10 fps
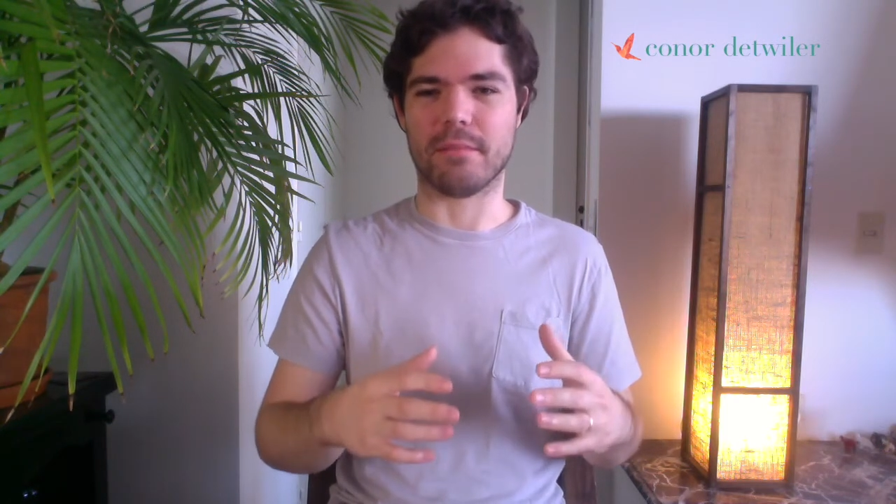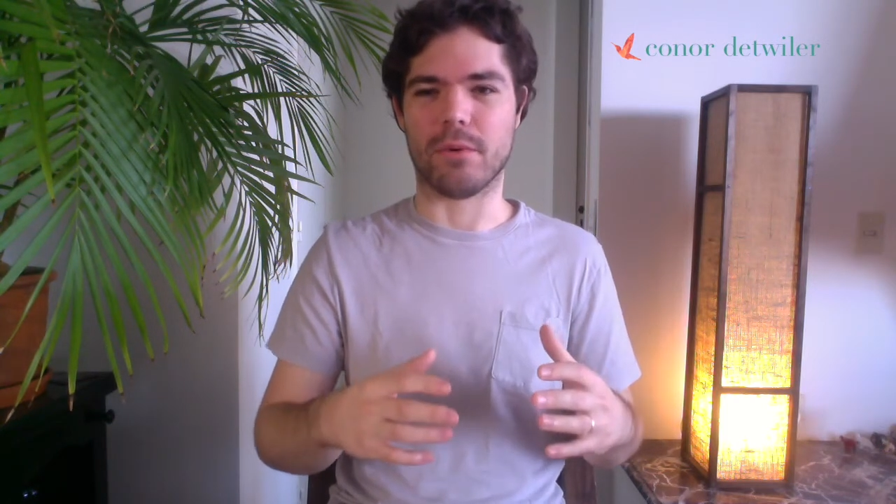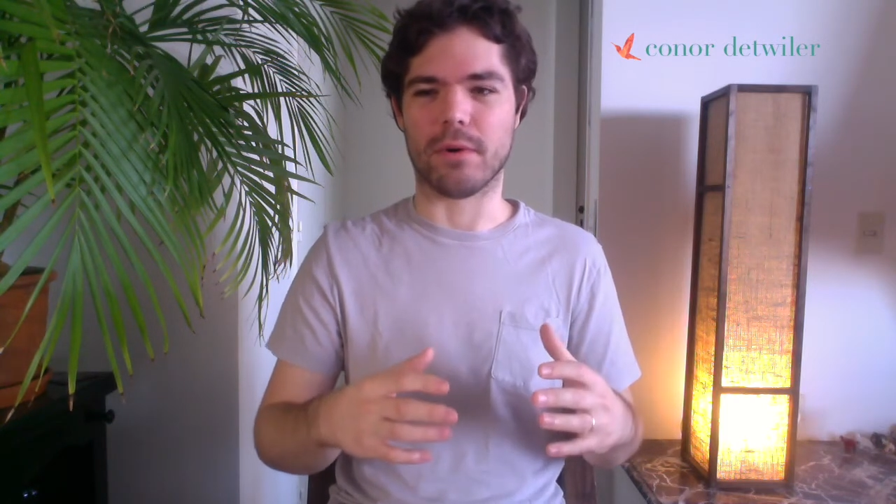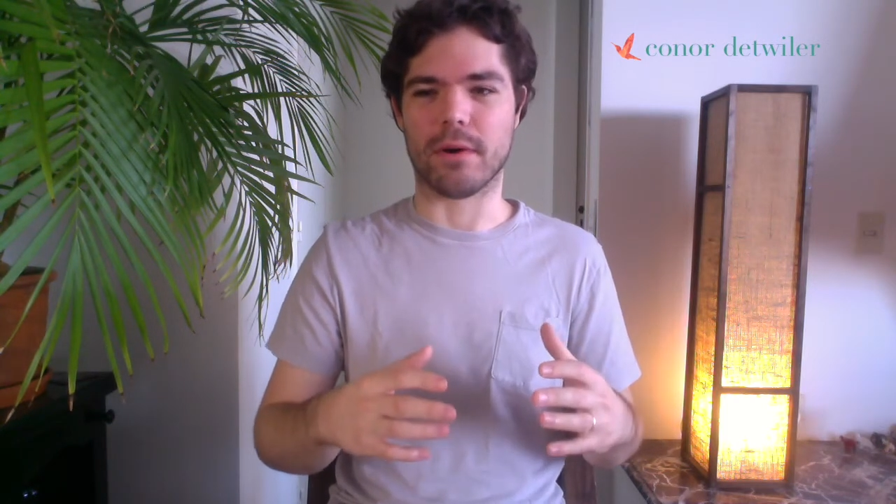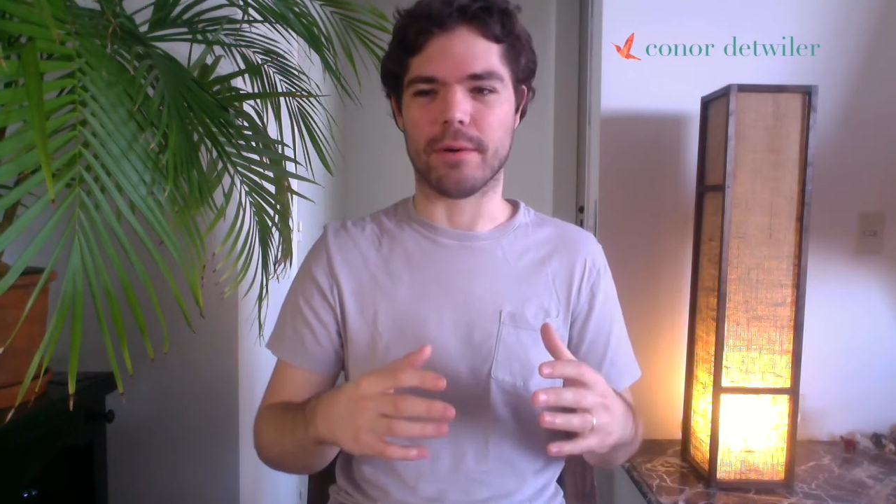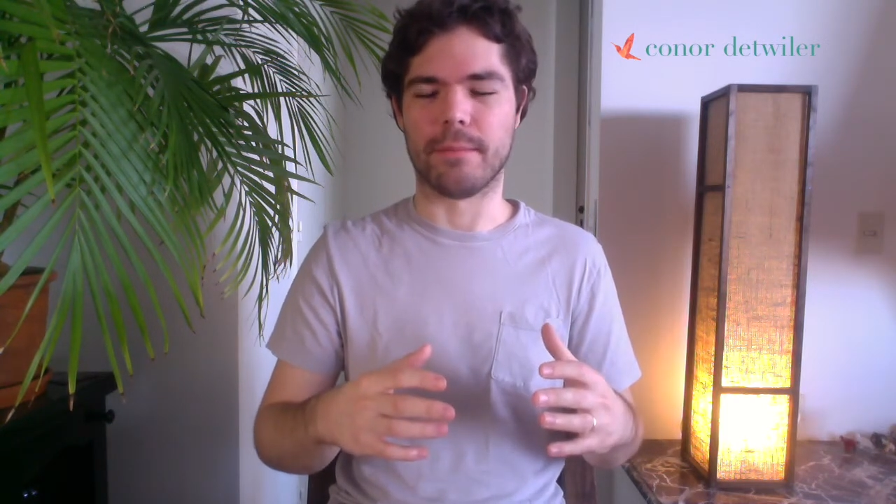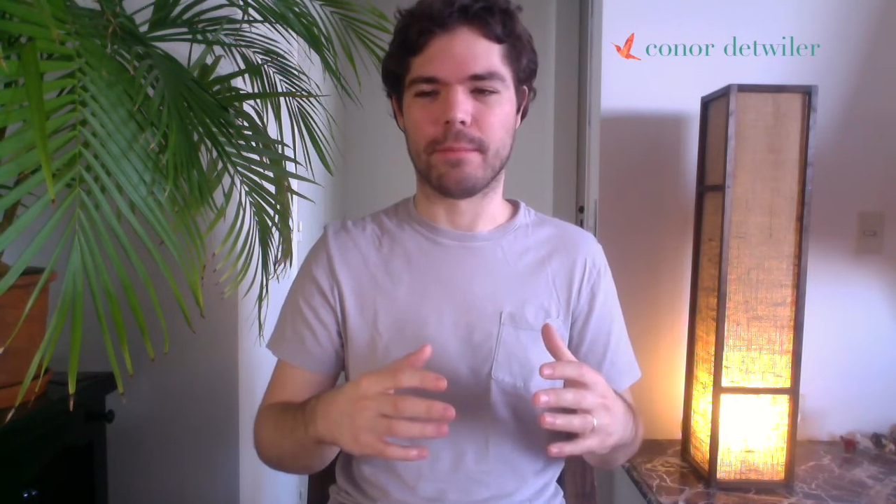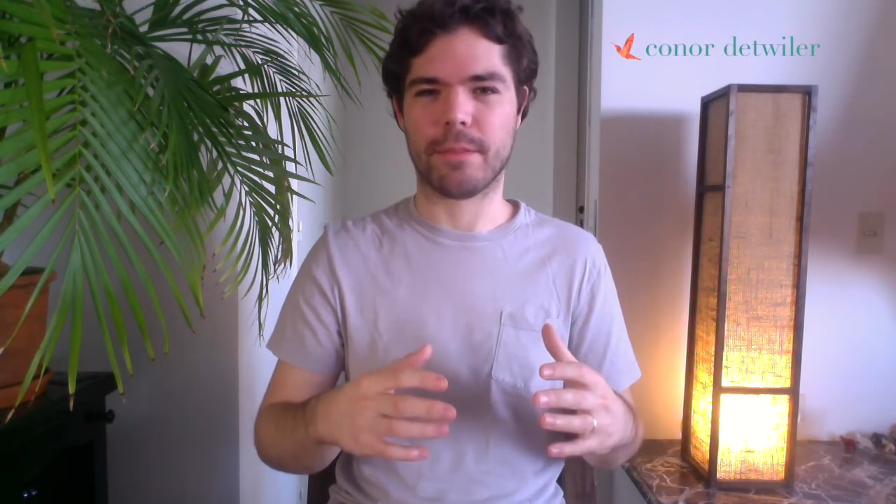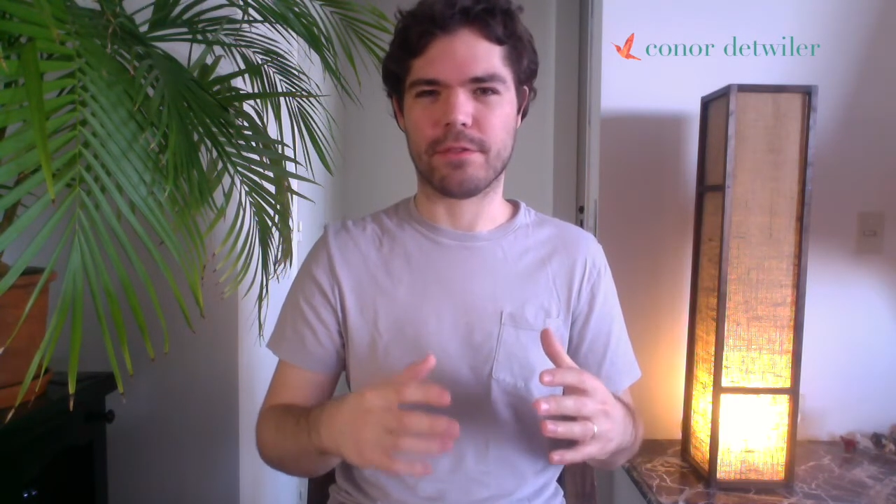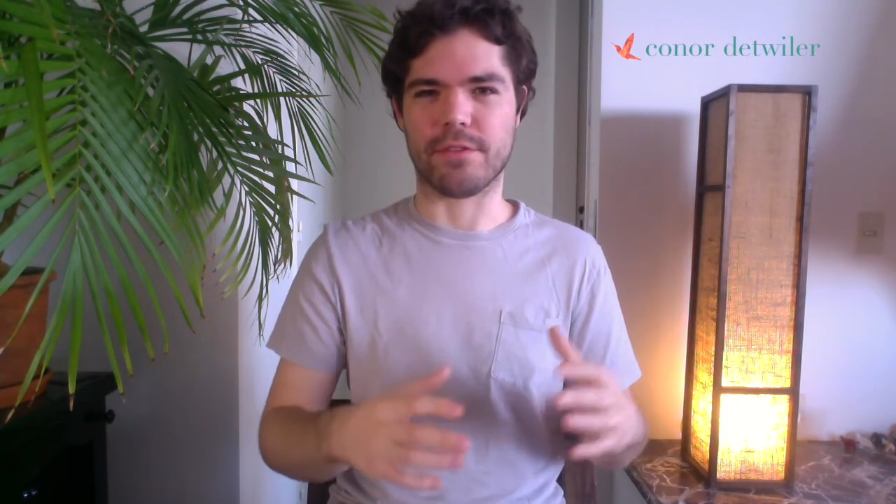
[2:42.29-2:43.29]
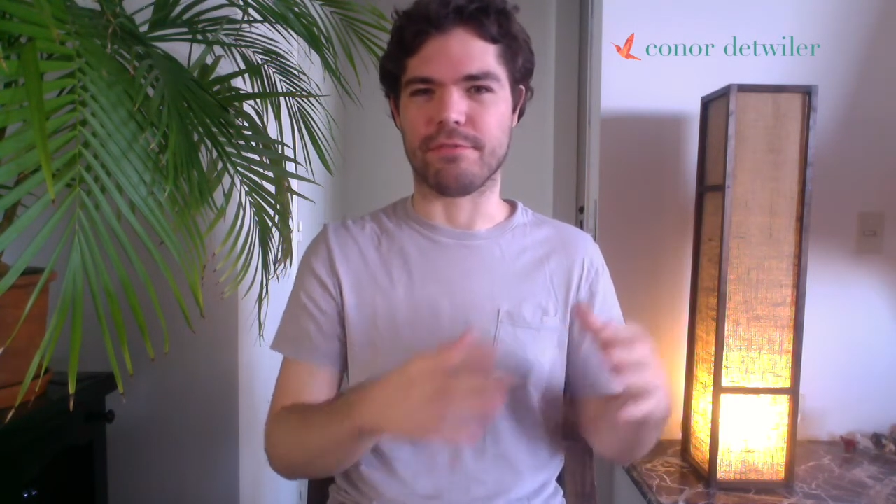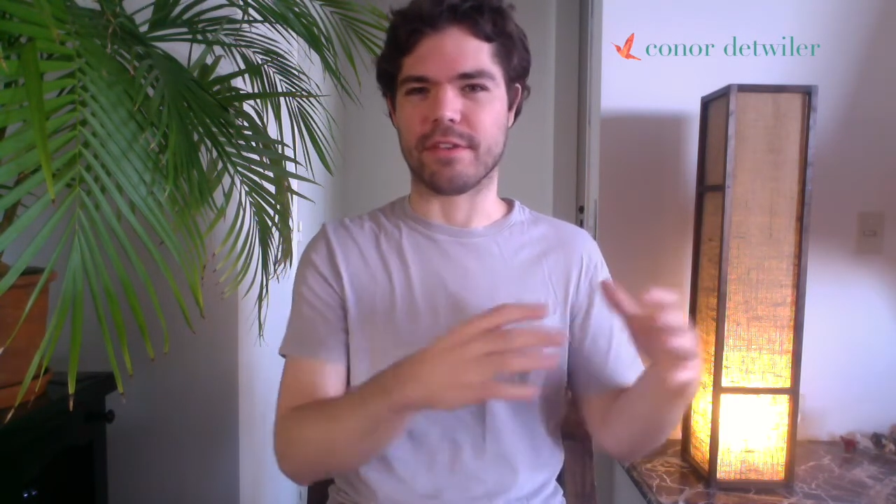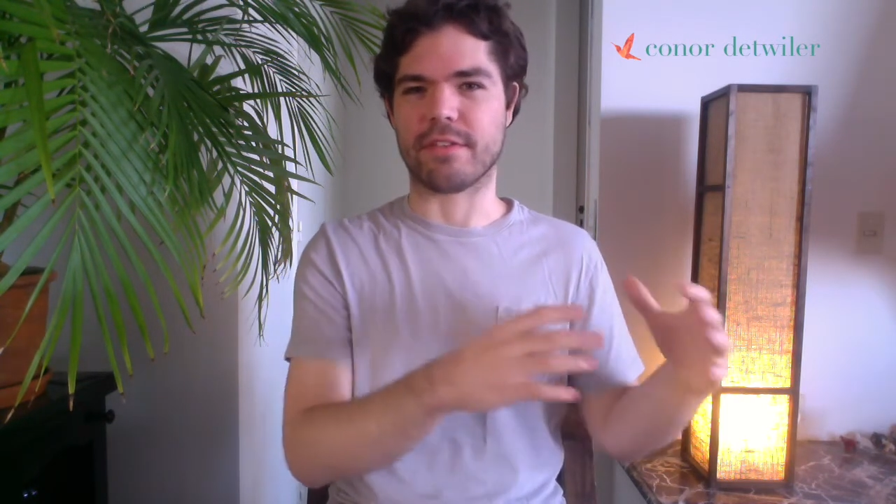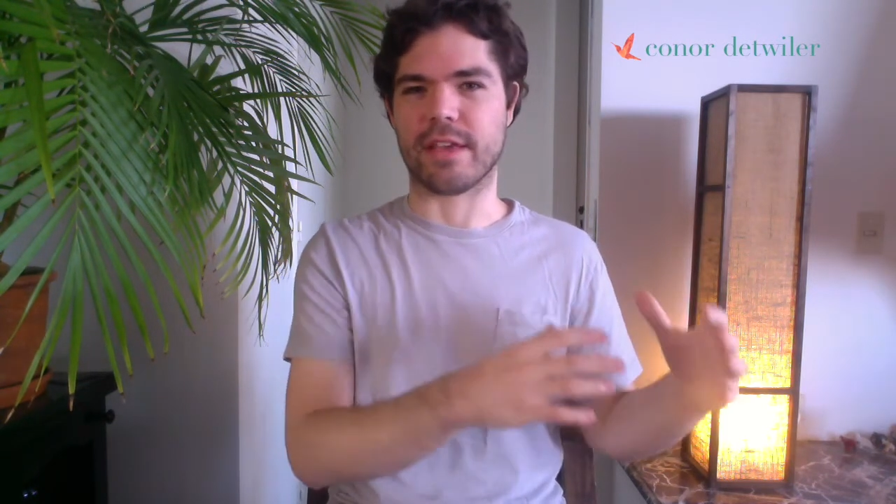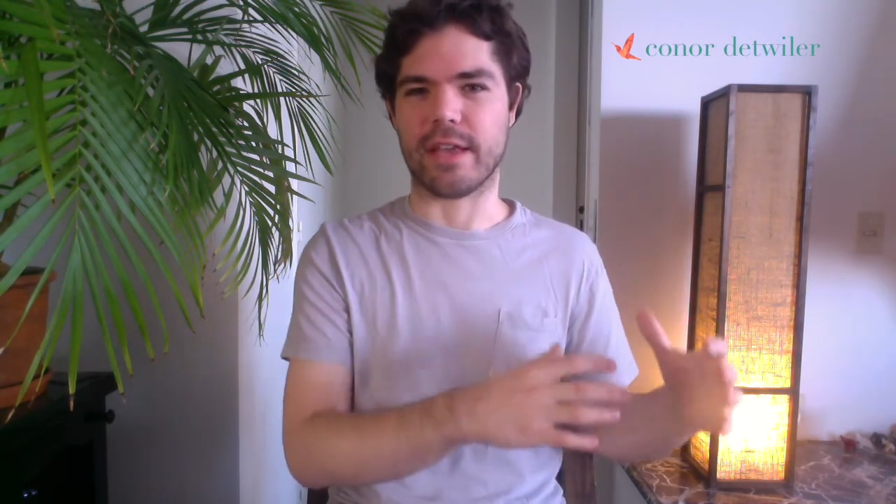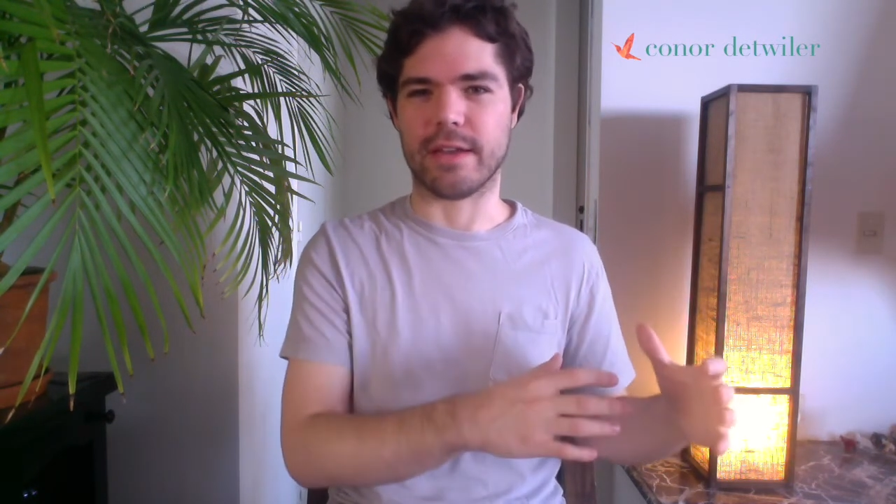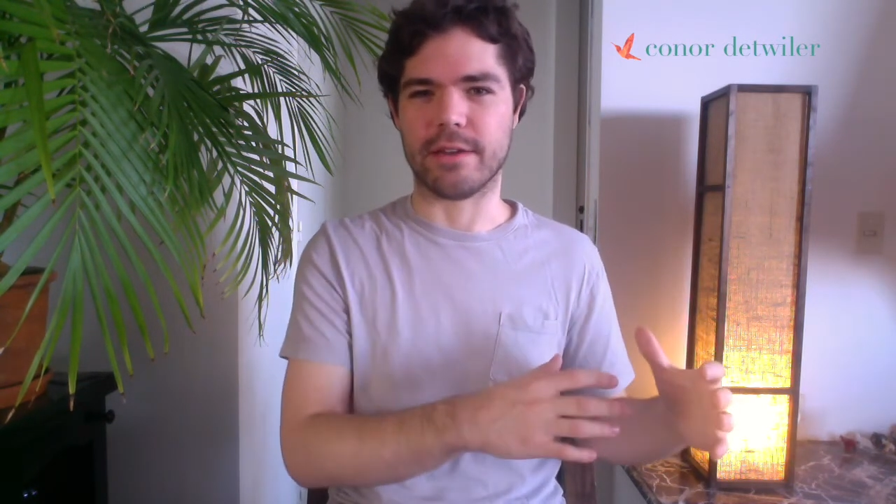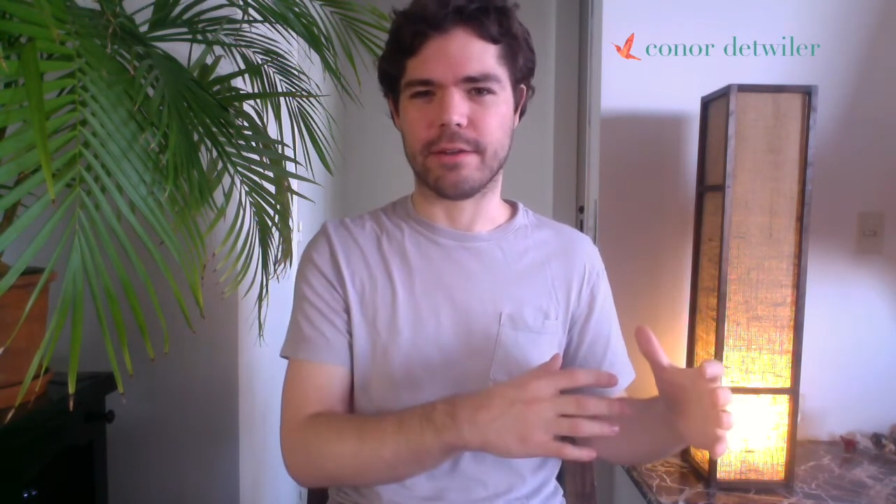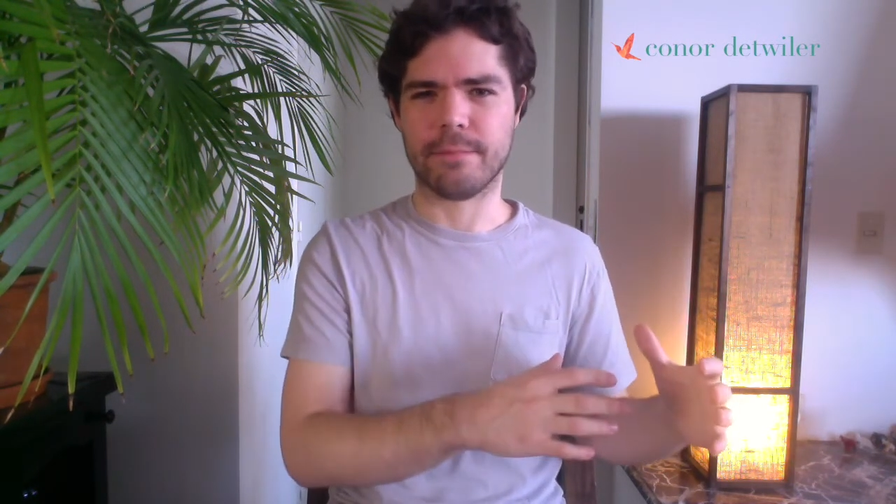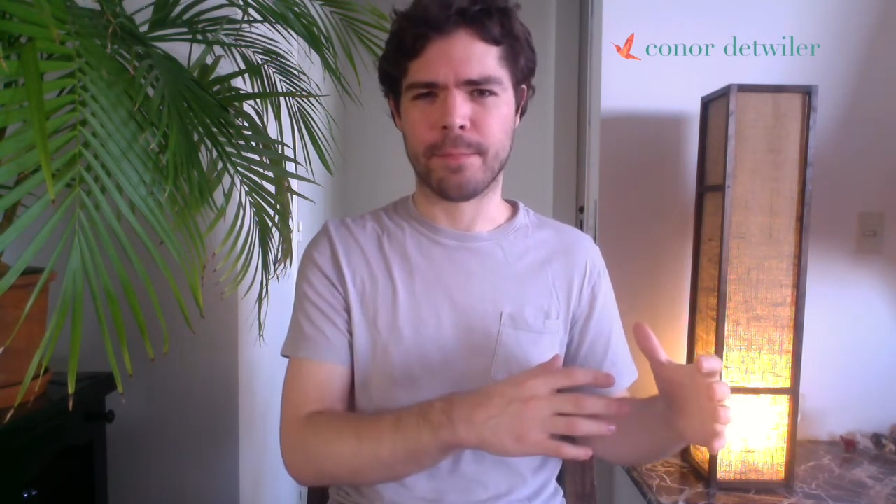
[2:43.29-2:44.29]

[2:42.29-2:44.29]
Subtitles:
more sophisticated